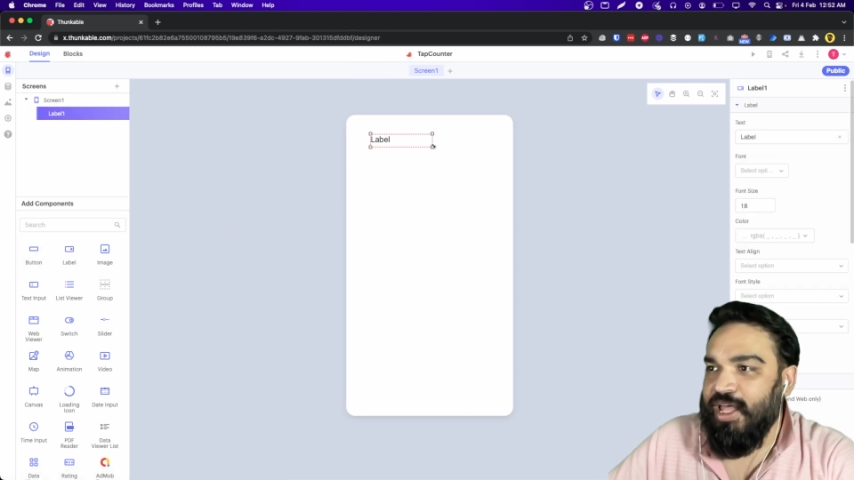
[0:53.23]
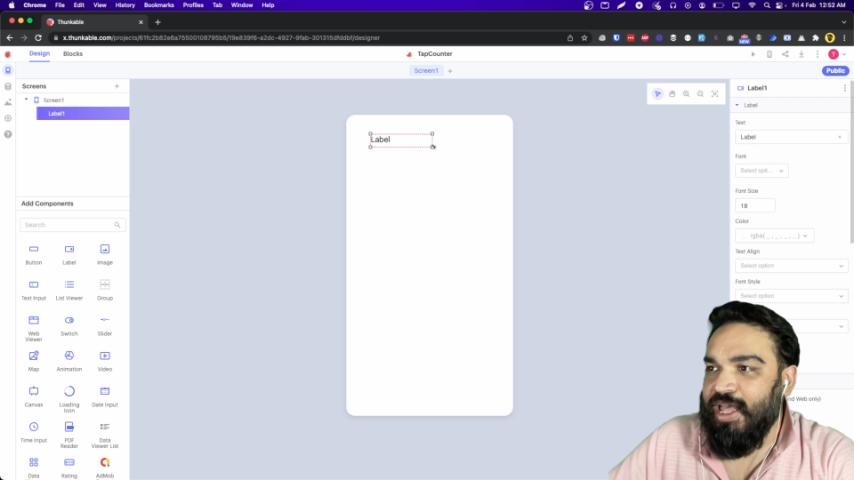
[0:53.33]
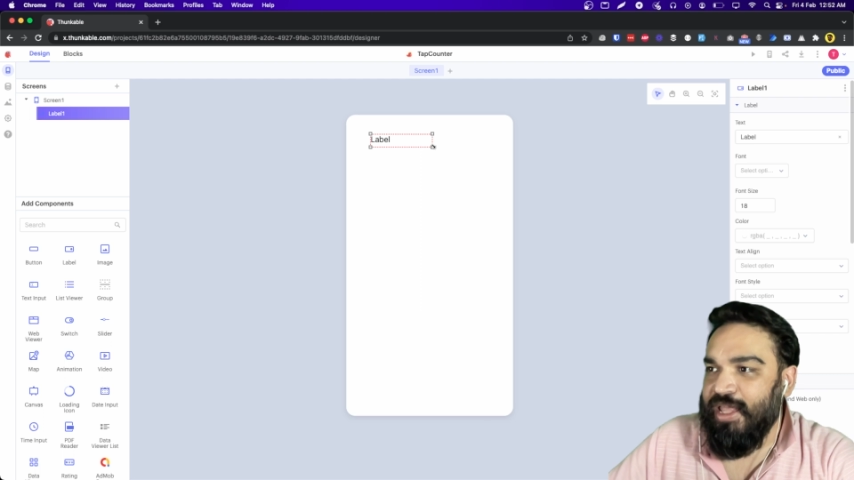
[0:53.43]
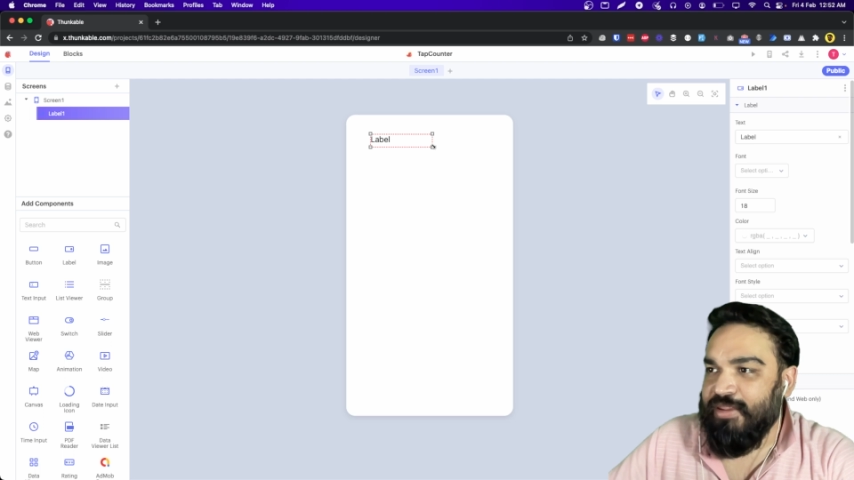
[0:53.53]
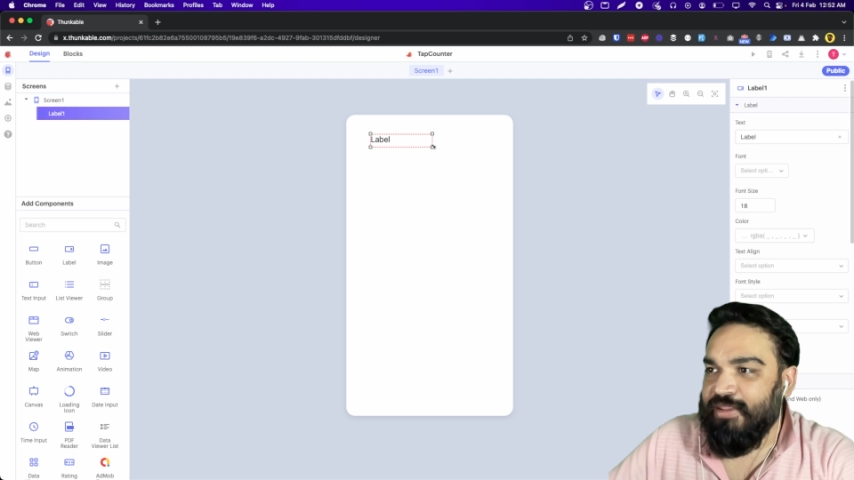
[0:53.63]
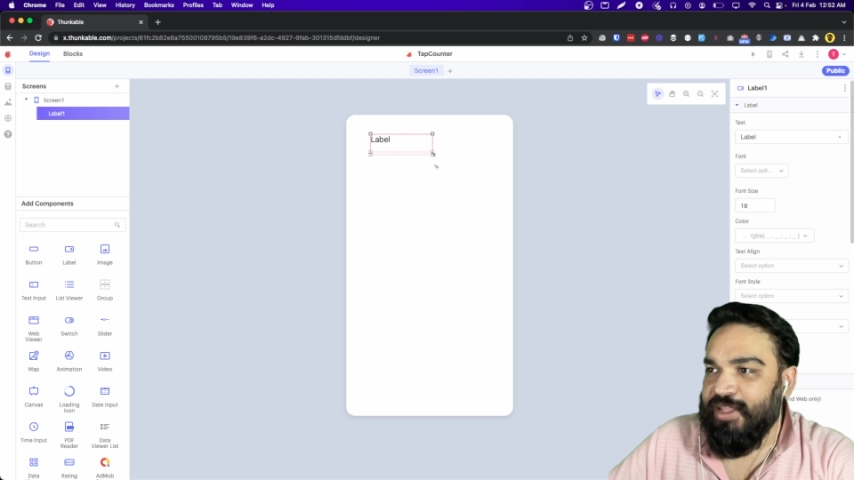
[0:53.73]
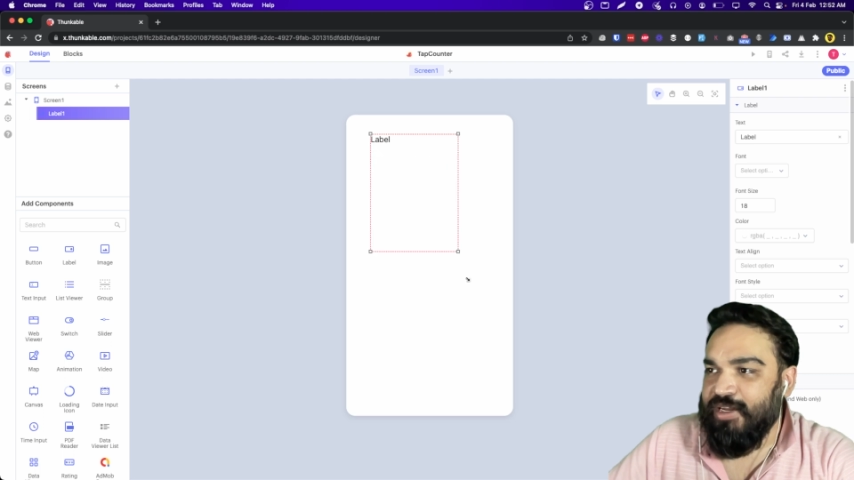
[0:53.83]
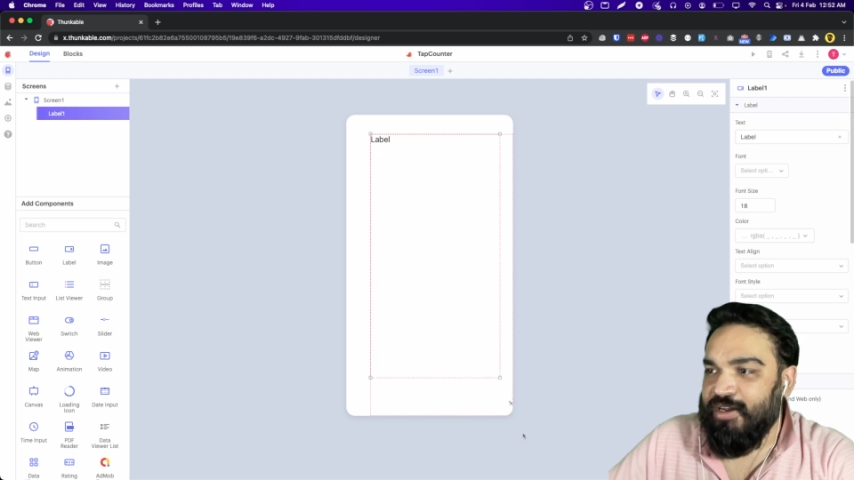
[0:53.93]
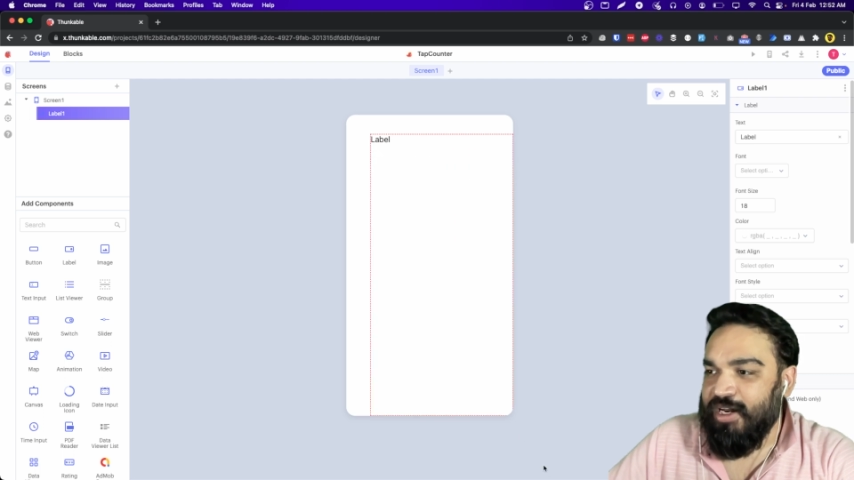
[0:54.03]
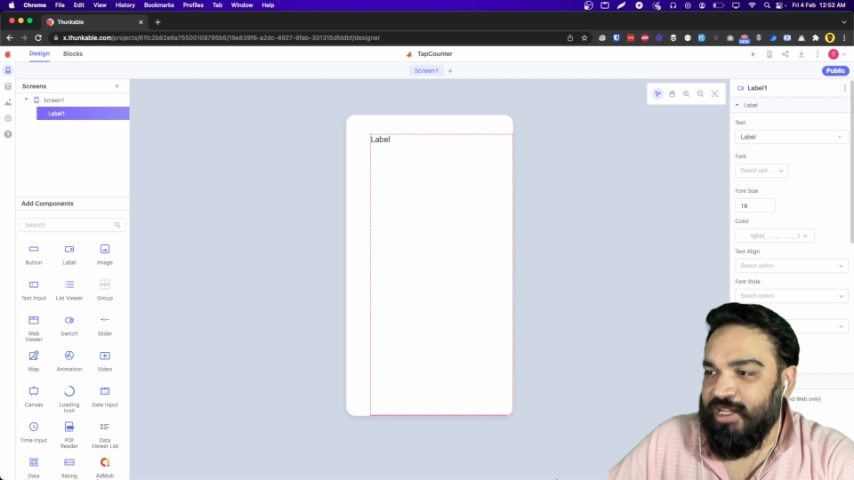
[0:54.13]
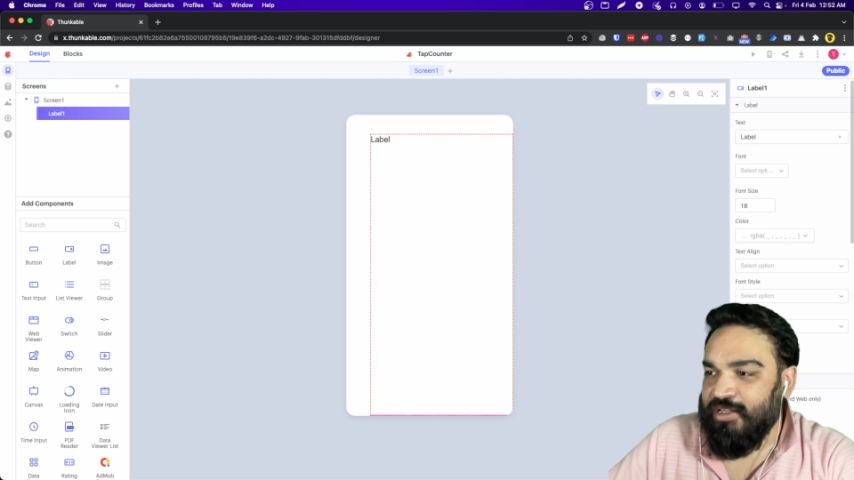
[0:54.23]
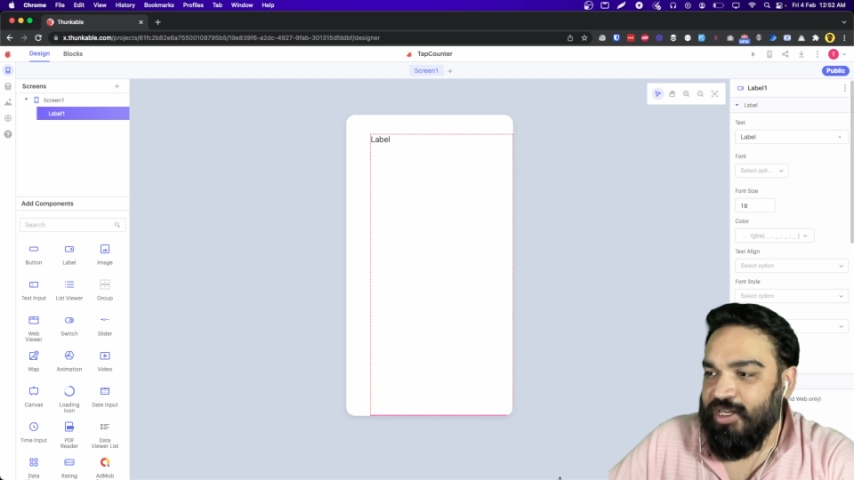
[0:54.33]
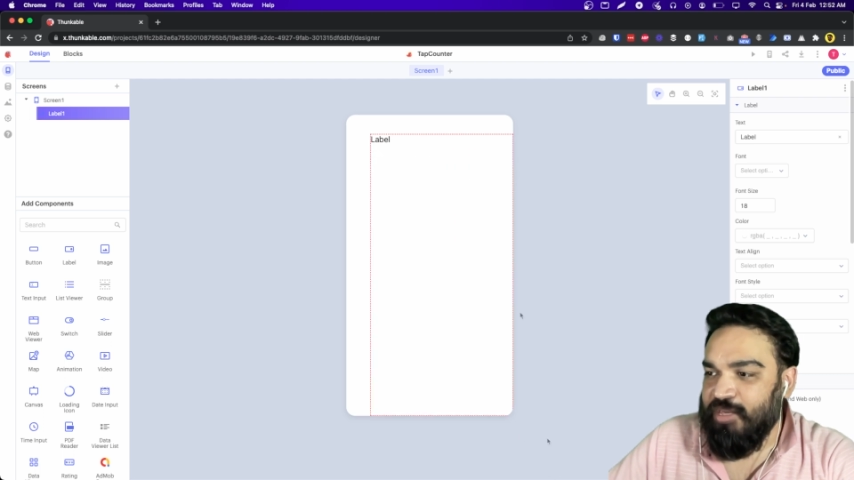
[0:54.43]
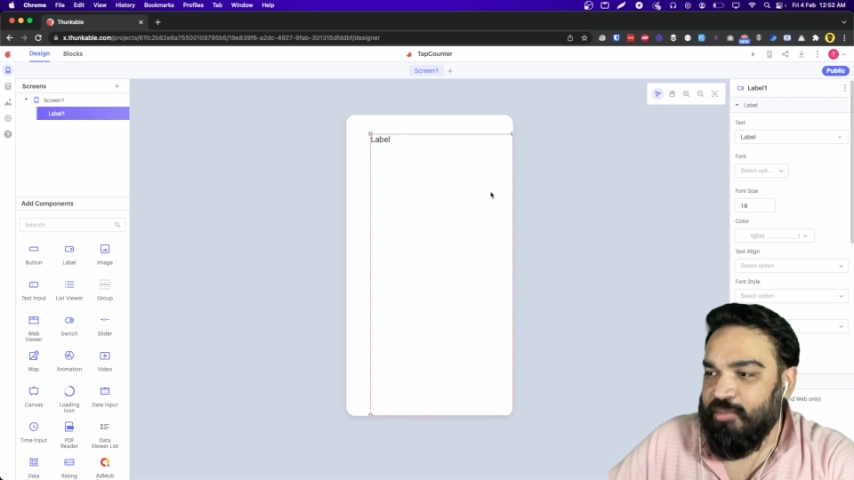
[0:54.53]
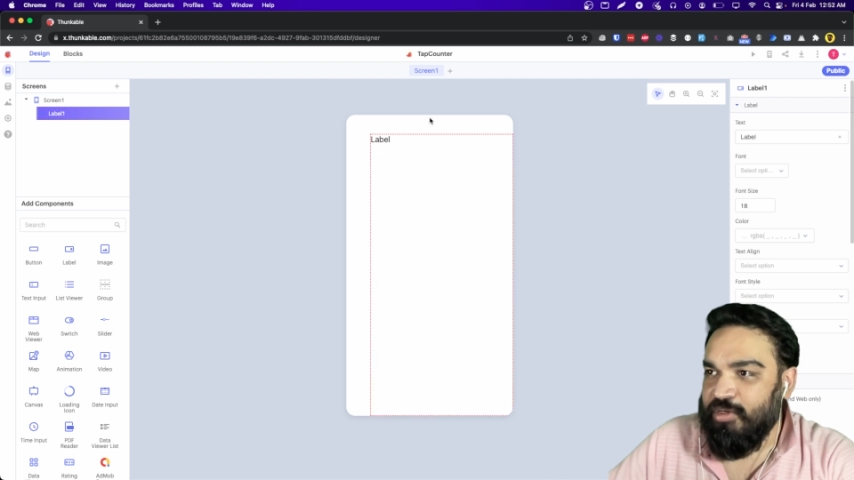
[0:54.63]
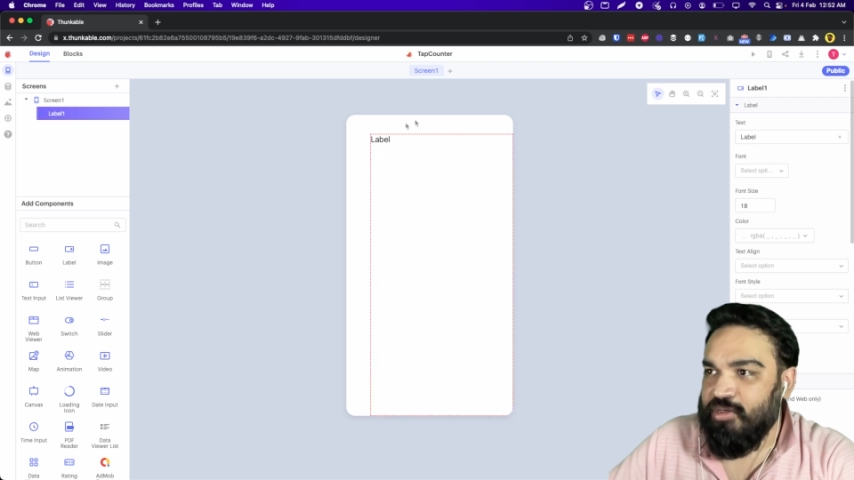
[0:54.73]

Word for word: and then drag the label